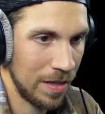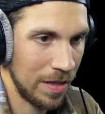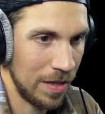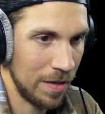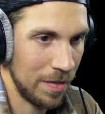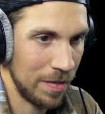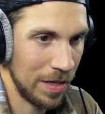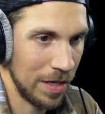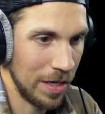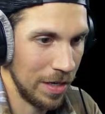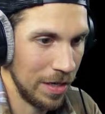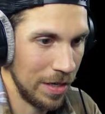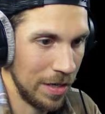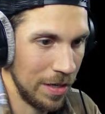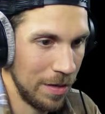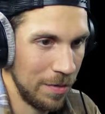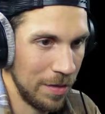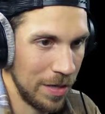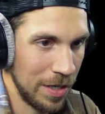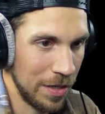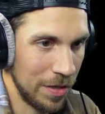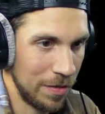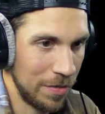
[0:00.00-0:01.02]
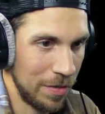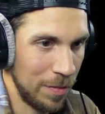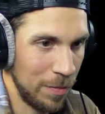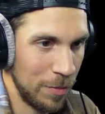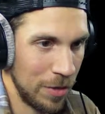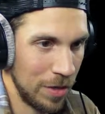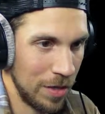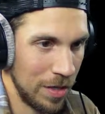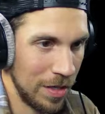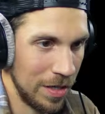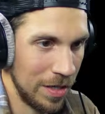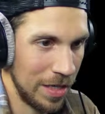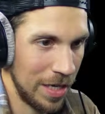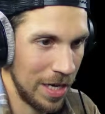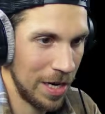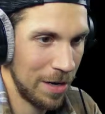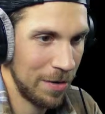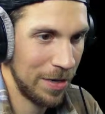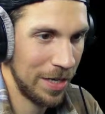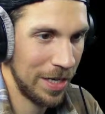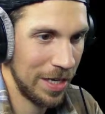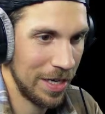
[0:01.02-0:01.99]
Here we go. Here we go. Three more.
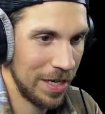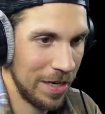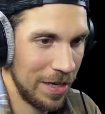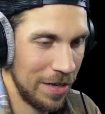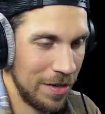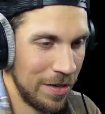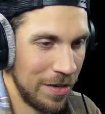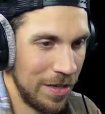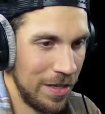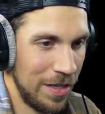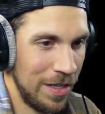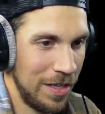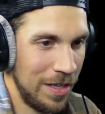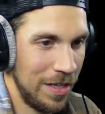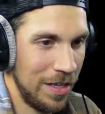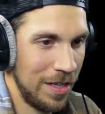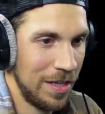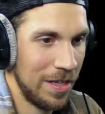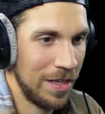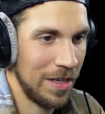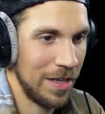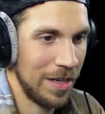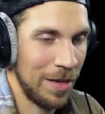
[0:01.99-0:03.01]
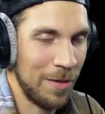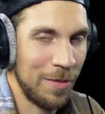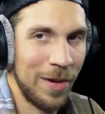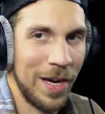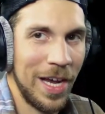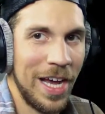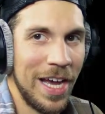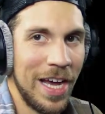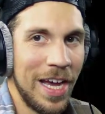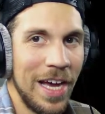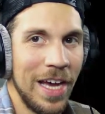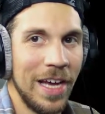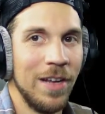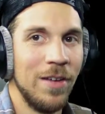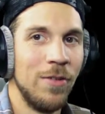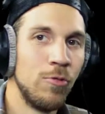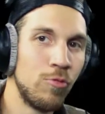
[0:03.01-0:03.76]
There we go. All right.